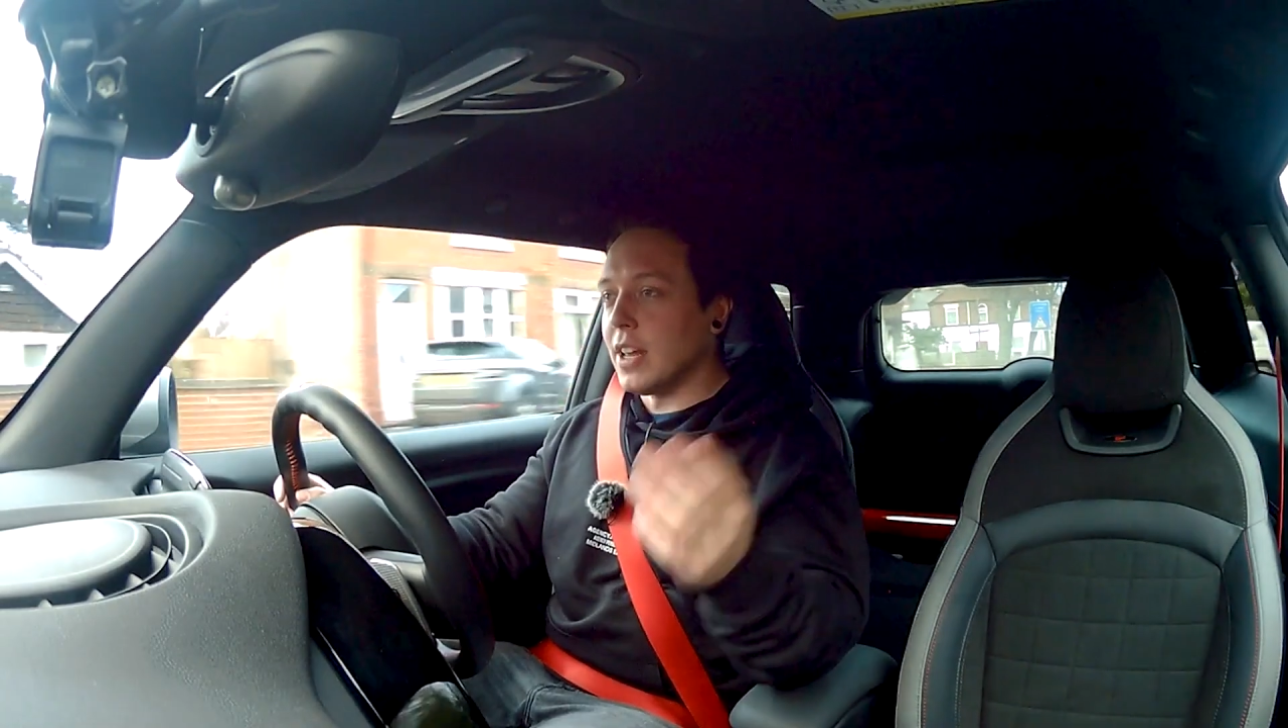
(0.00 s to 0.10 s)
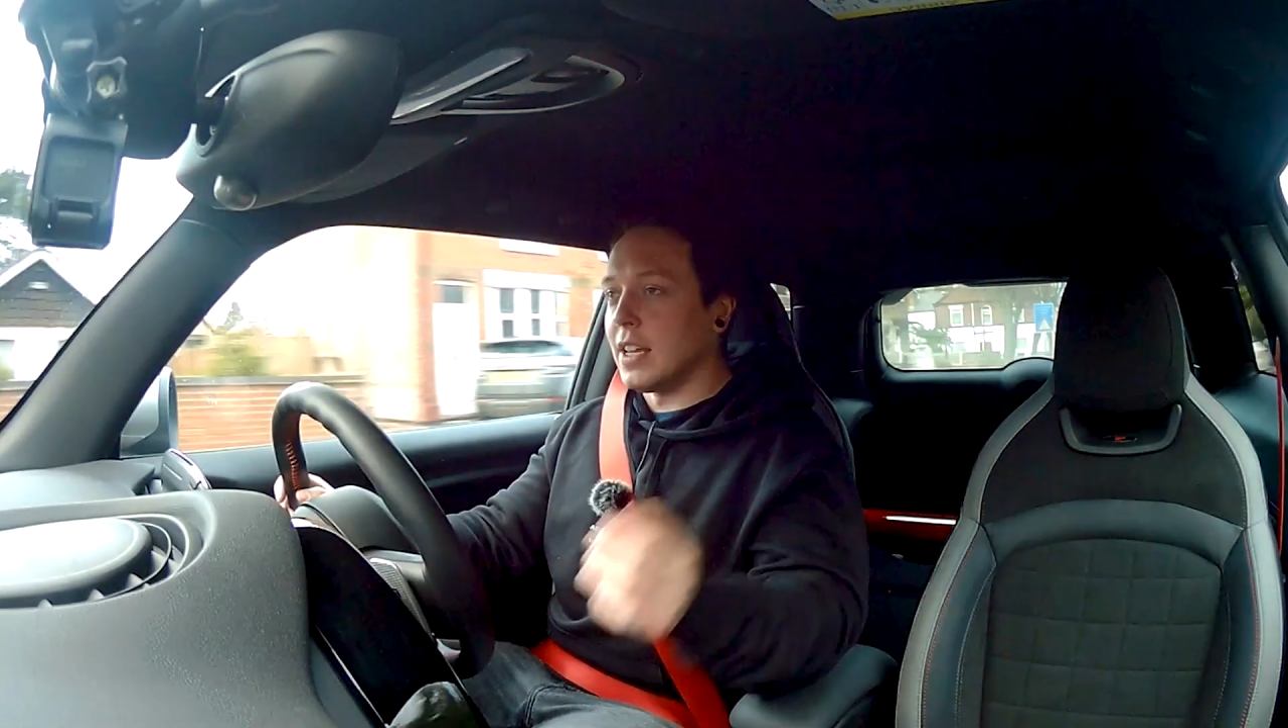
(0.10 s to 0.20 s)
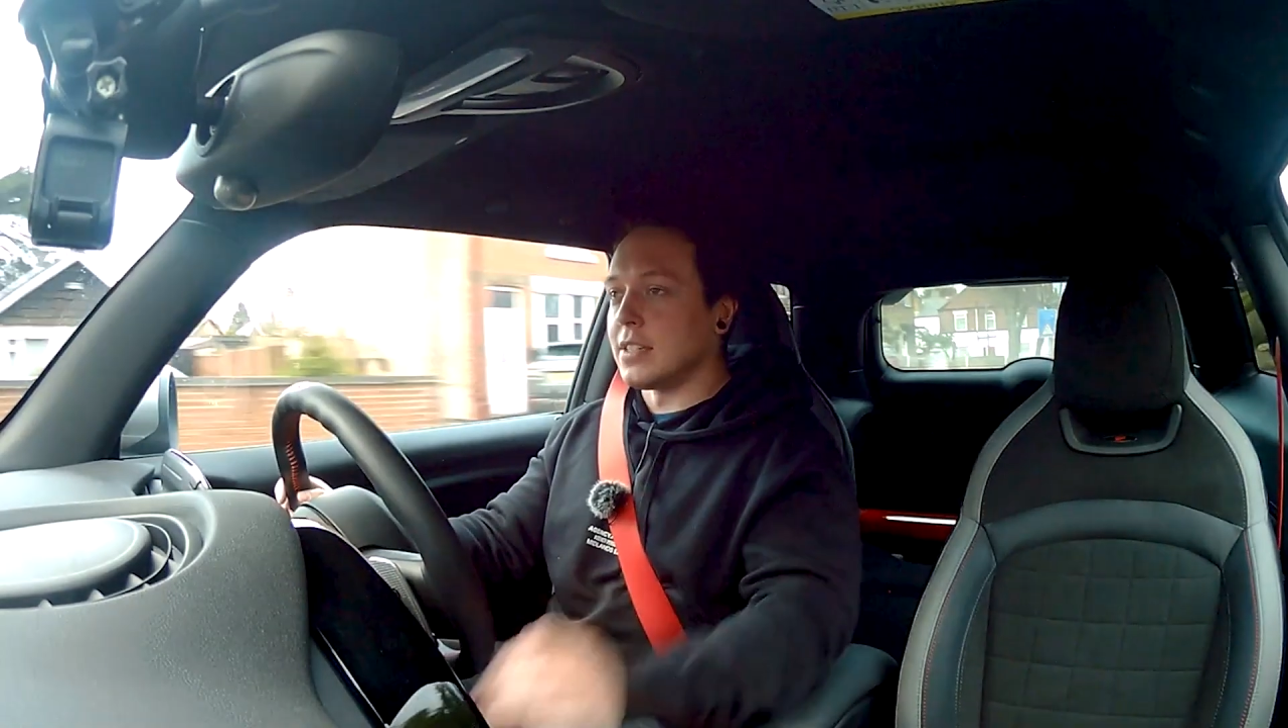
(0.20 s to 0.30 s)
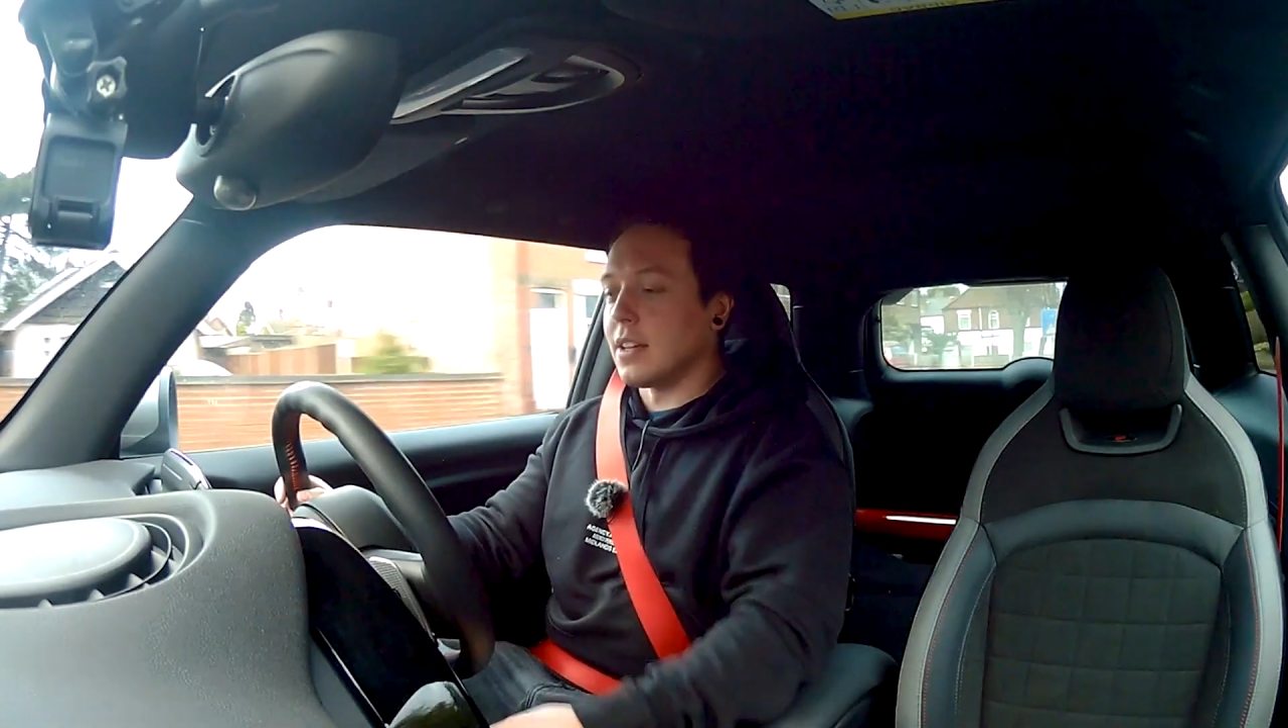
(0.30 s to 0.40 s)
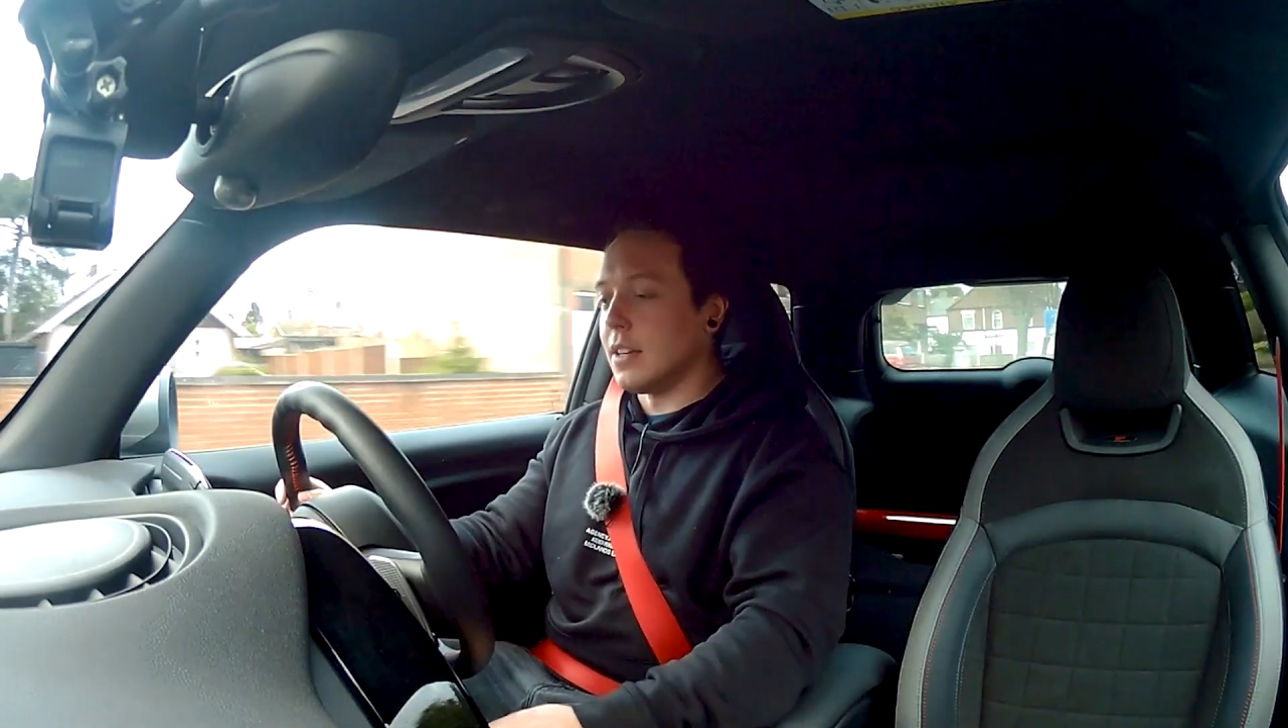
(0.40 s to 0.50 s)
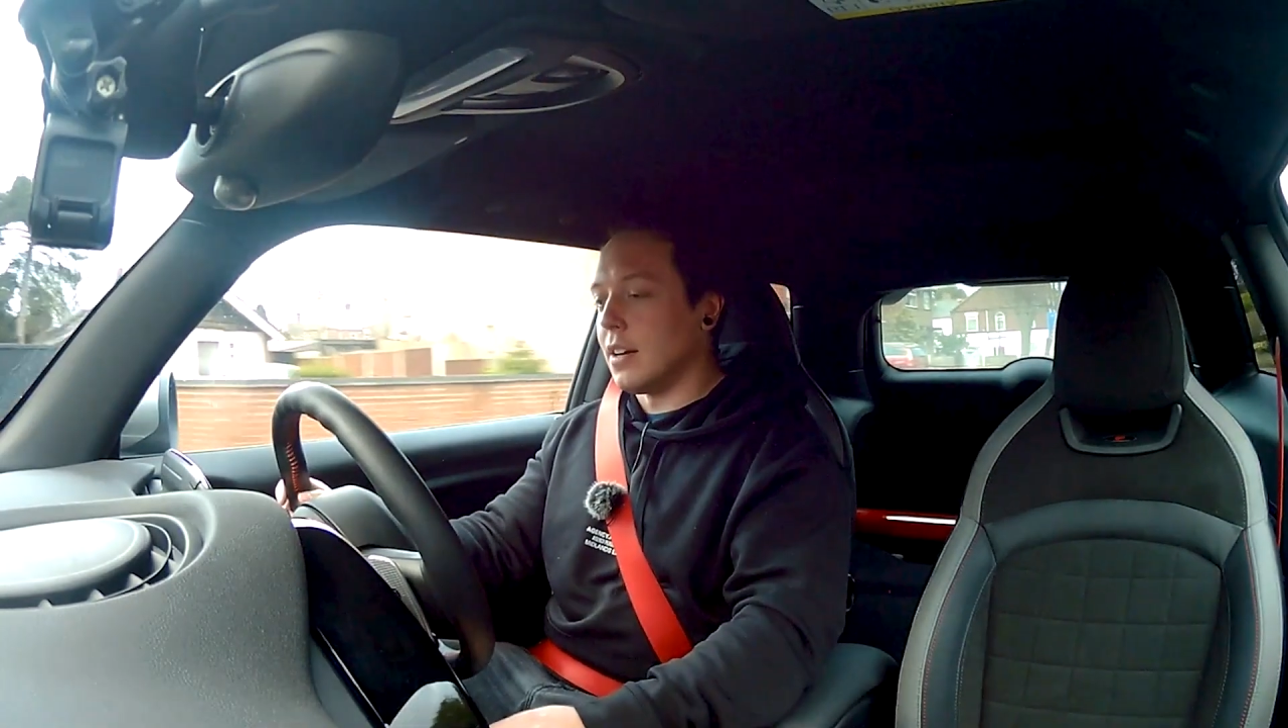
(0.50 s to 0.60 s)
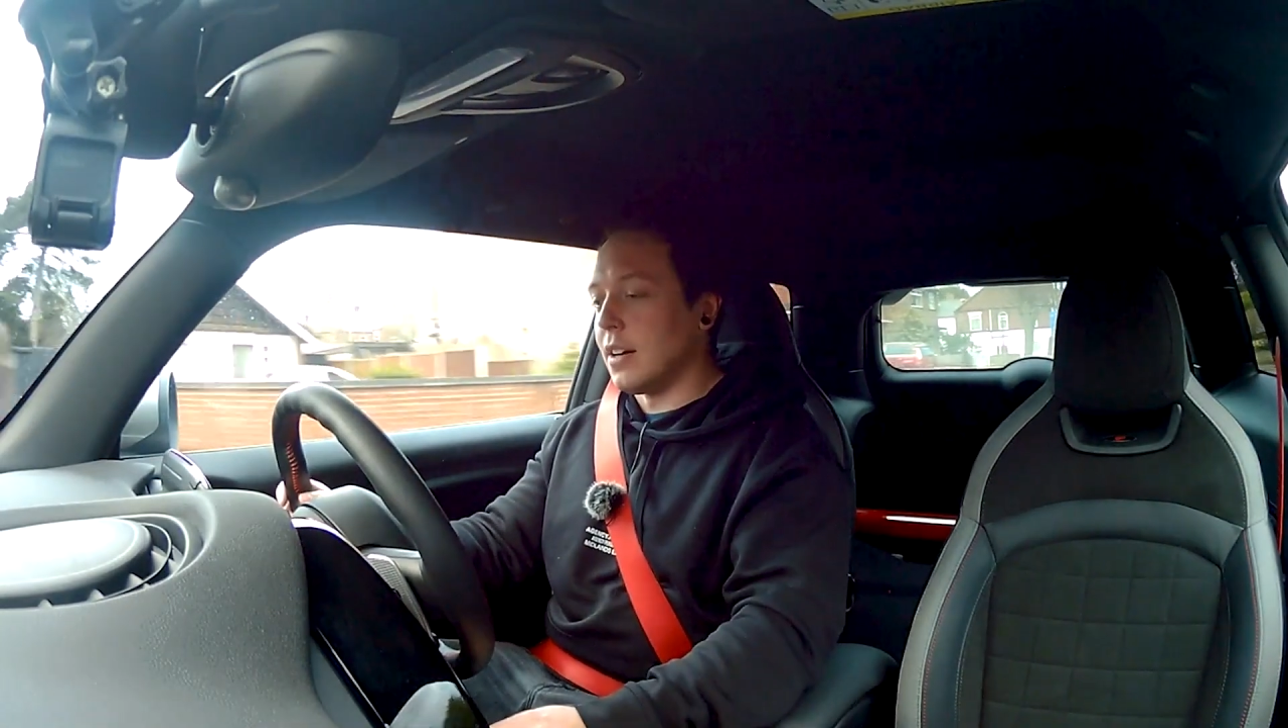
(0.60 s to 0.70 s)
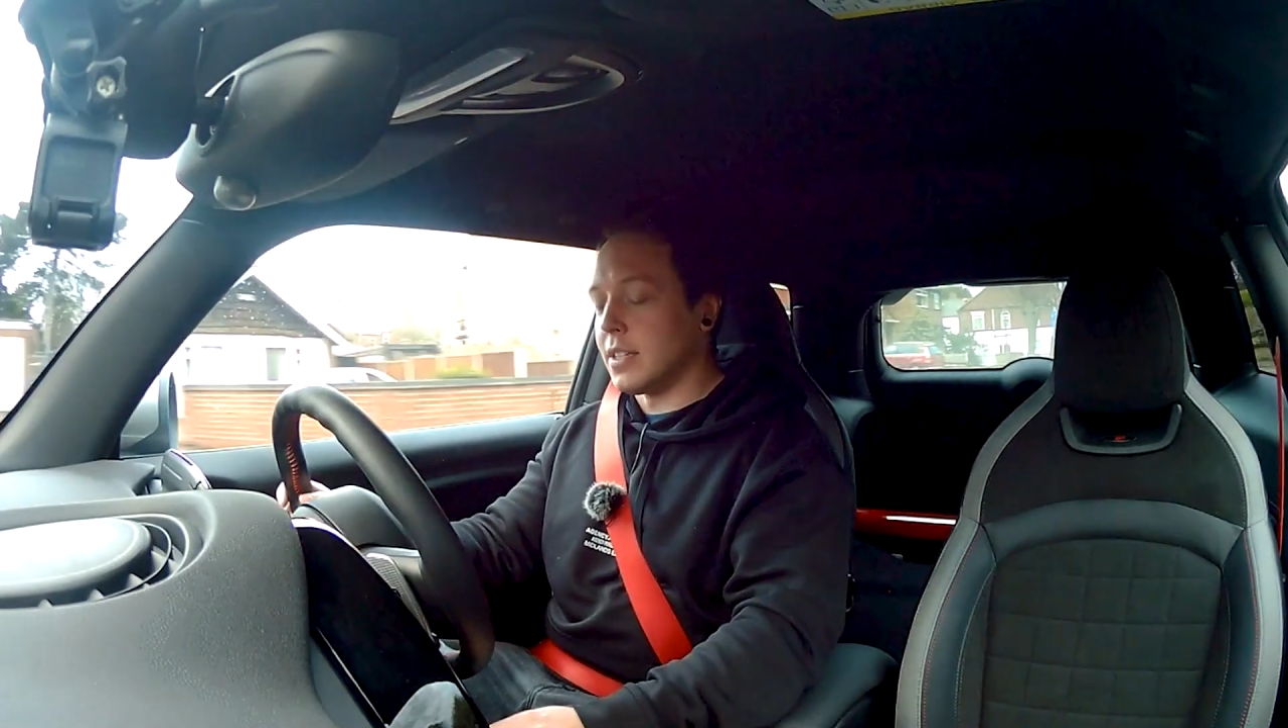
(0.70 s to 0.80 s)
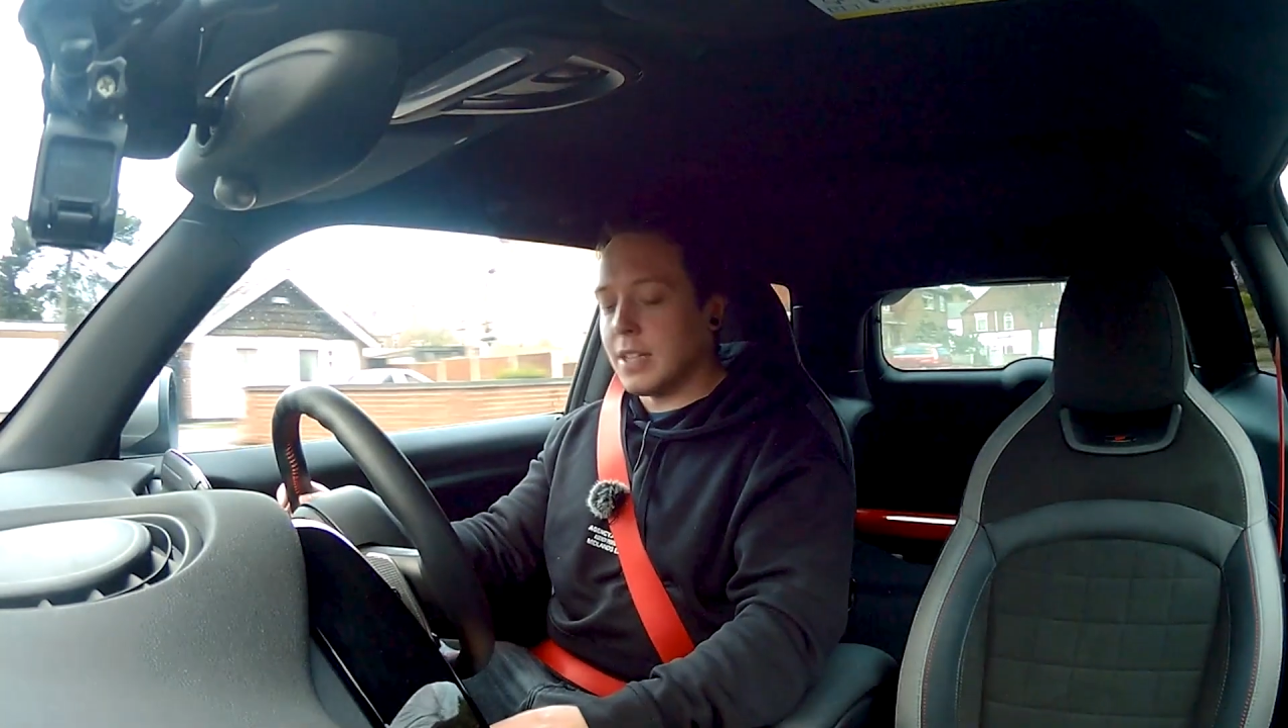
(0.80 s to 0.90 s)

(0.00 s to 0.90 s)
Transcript: is nice.